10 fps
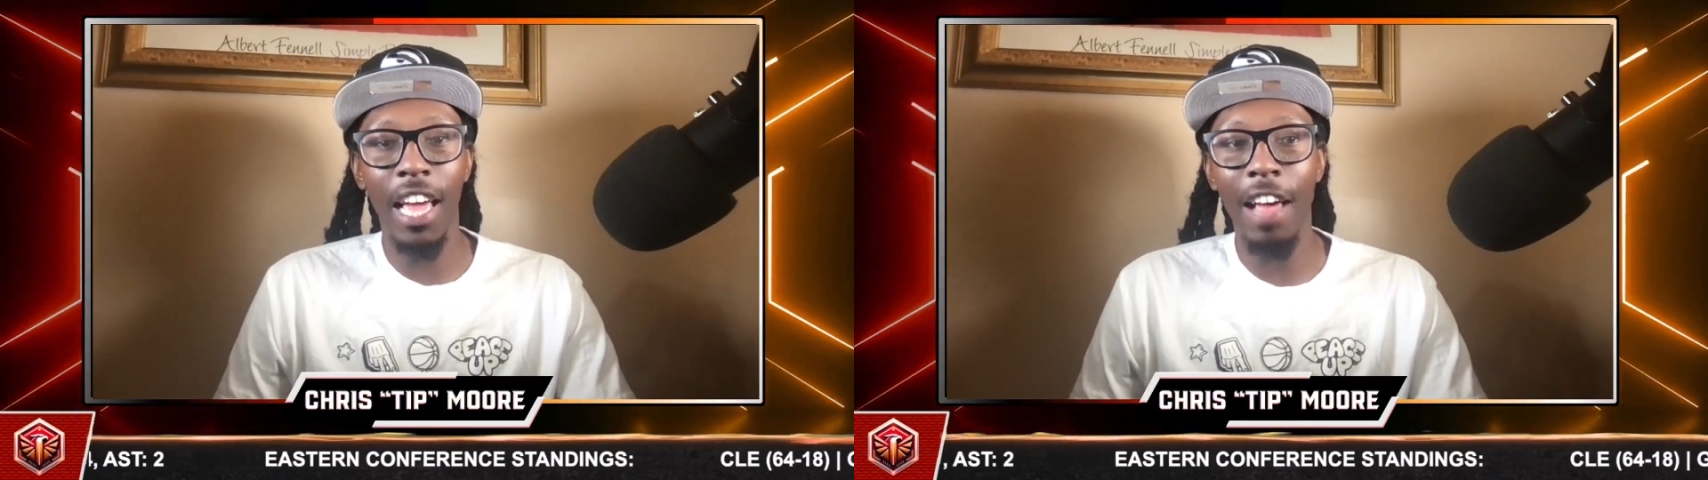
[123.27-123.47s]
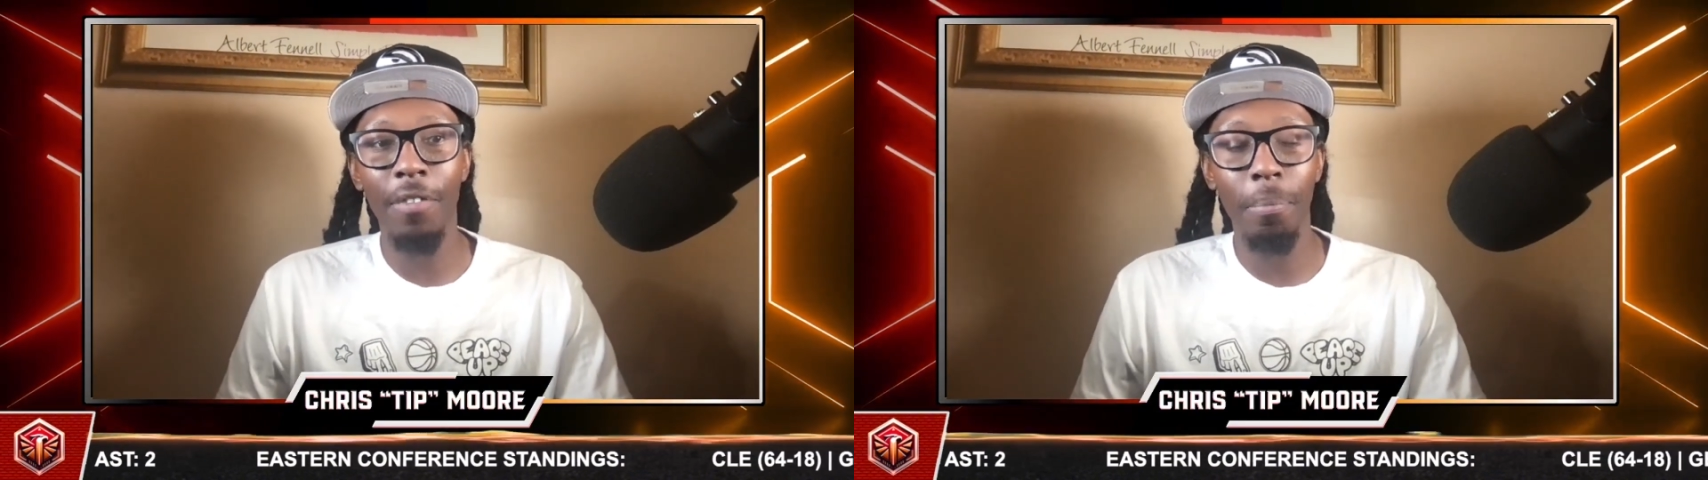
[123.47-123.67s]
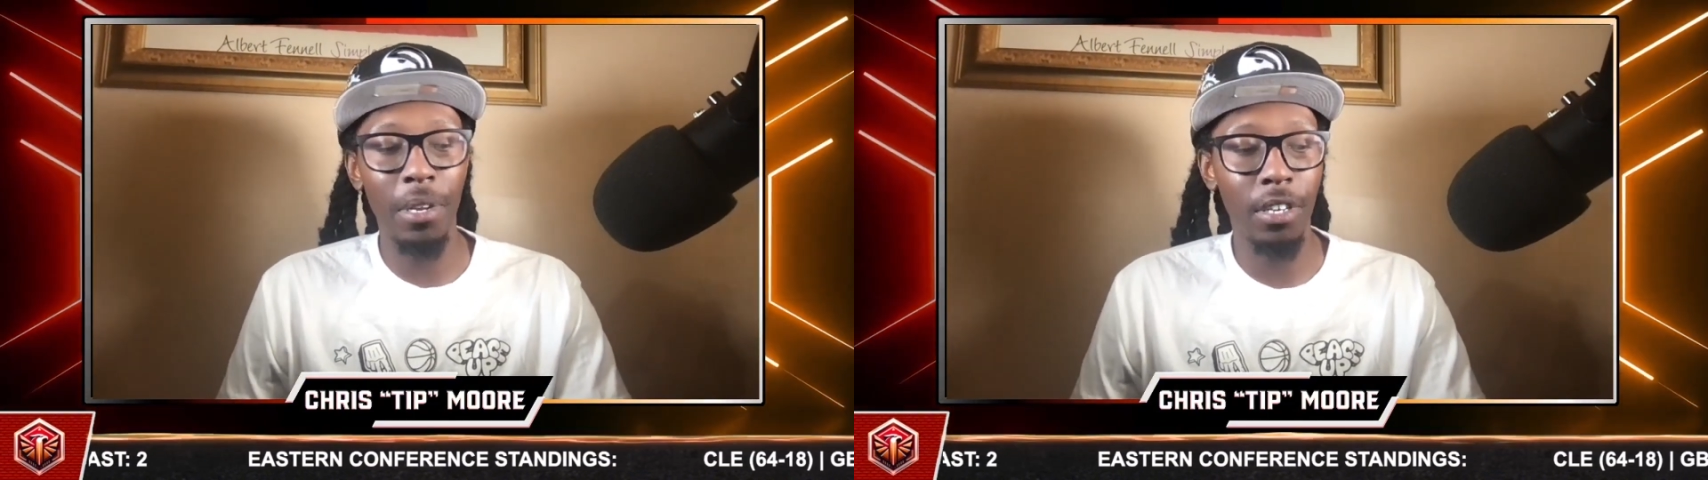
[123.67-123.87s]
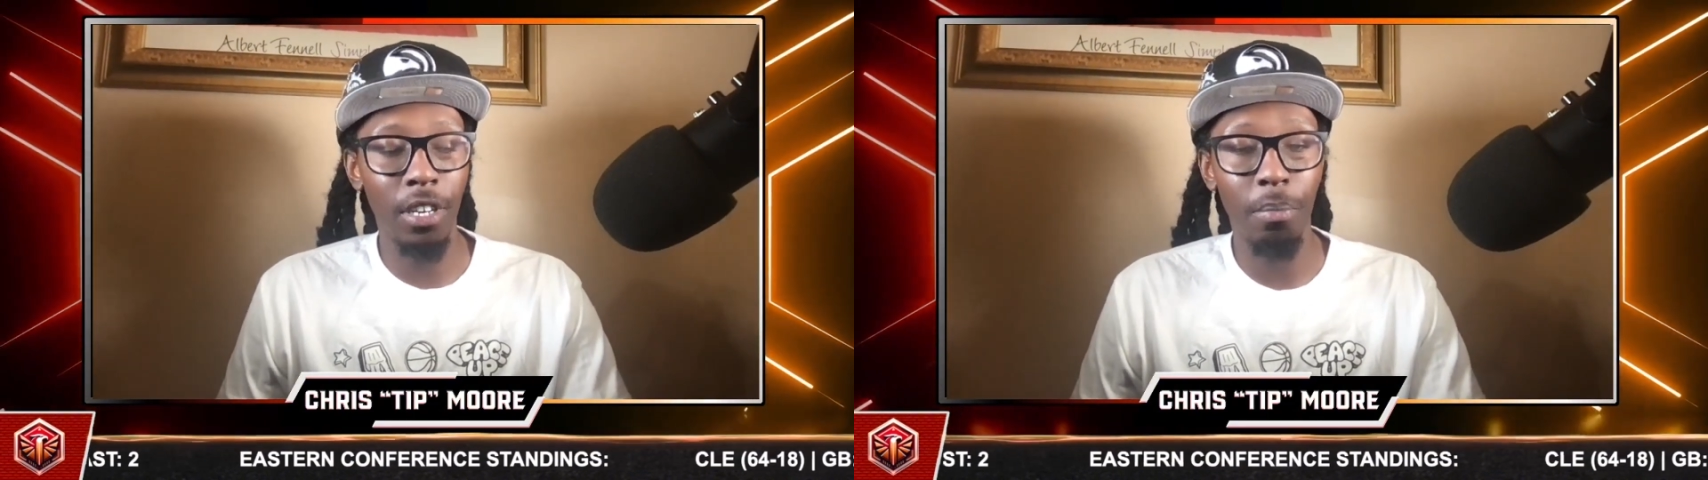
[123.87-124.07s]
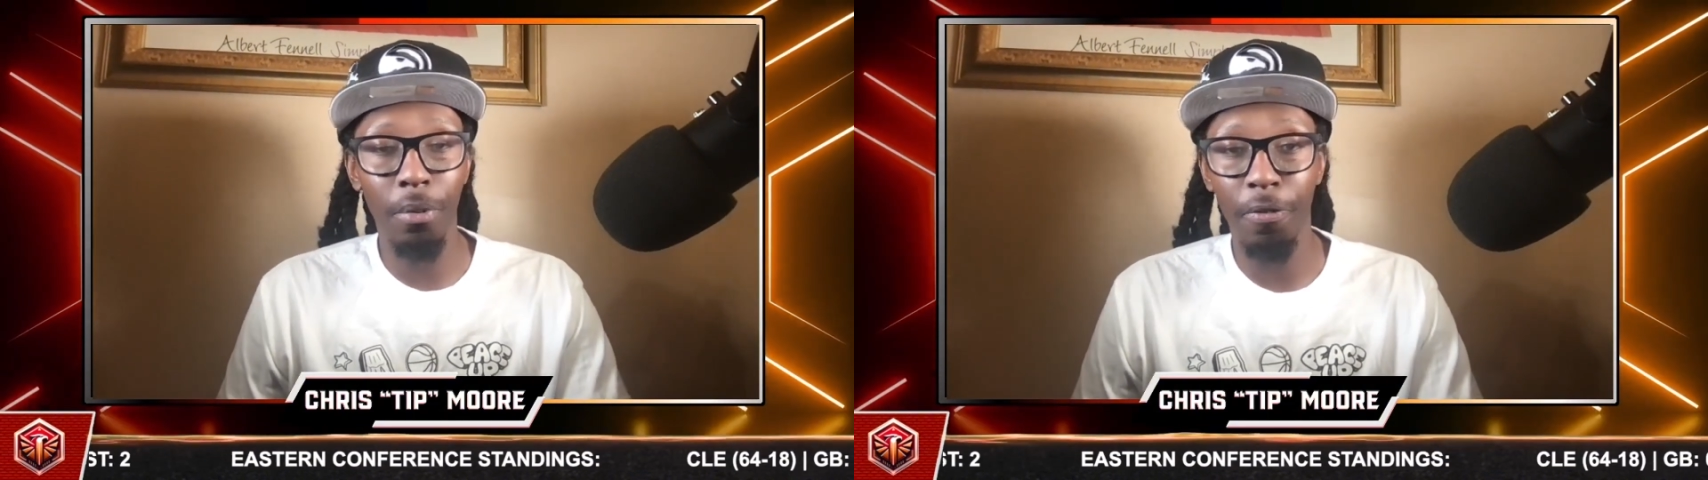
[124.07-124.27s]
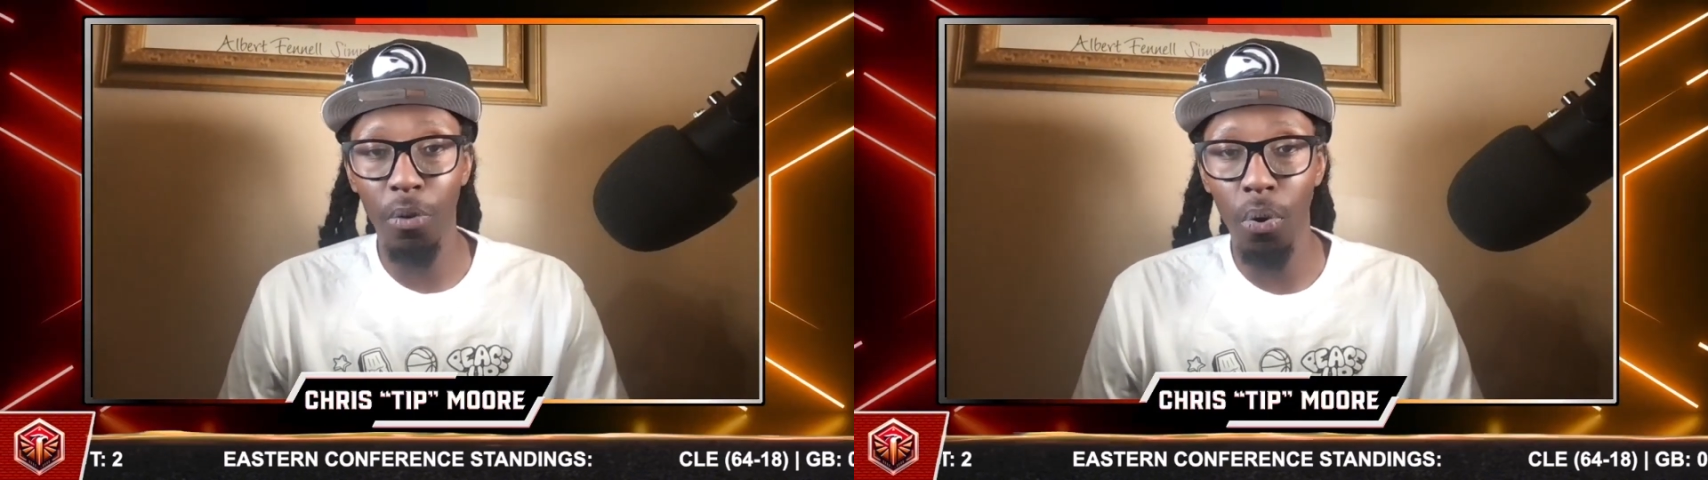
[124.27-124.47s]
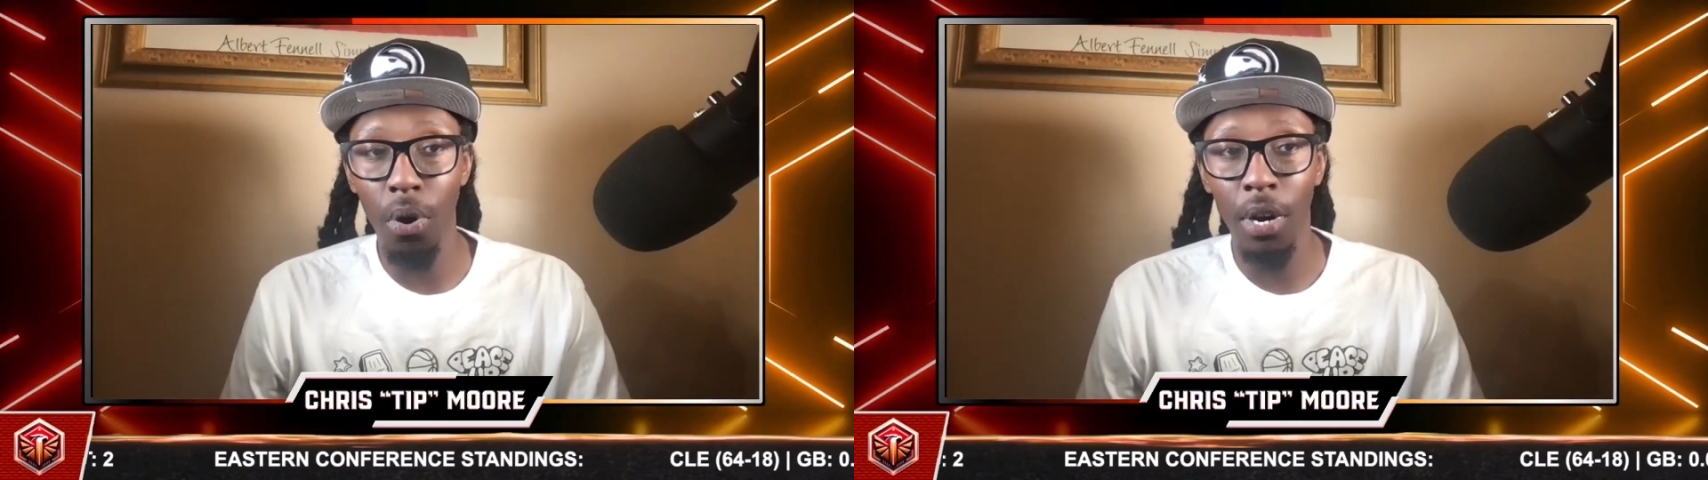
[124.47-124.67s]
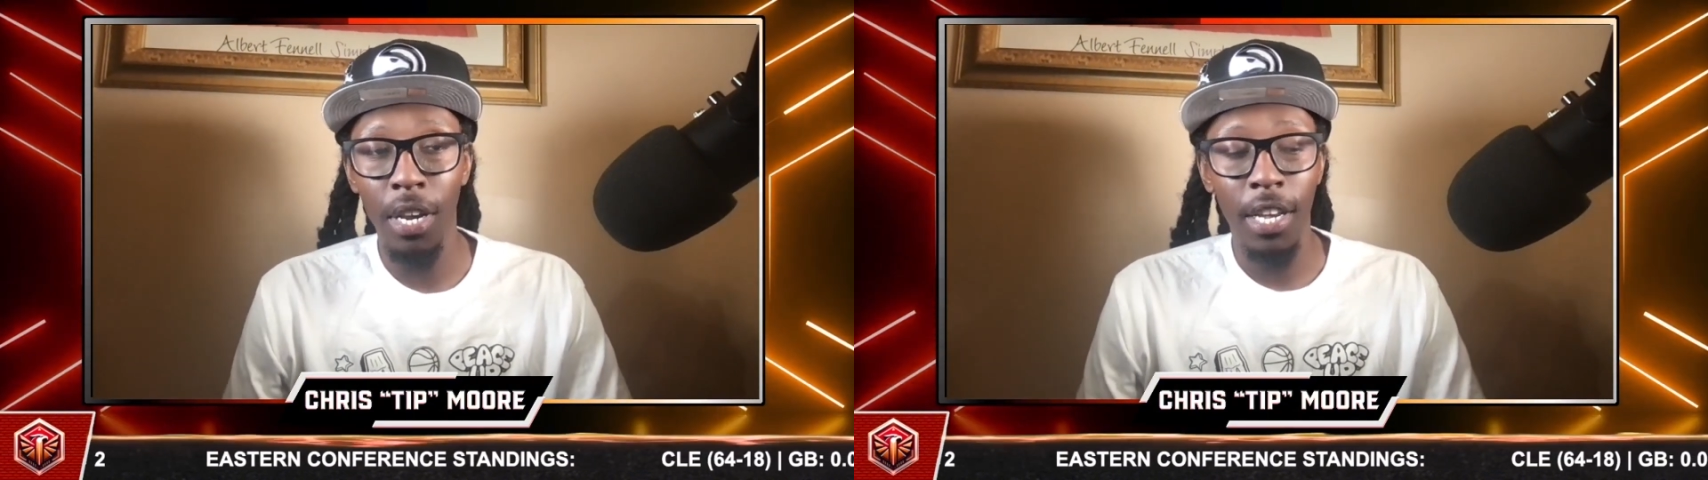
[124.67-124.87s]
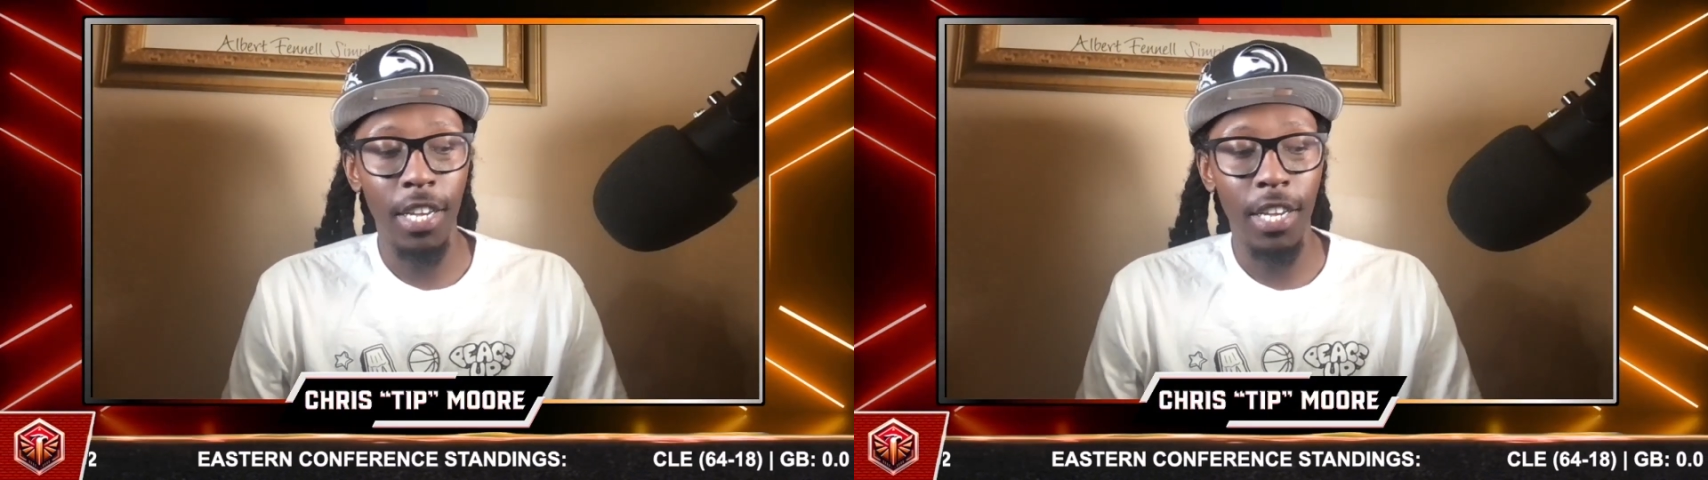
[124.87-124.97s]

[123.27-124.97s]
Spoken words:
haven't been done before,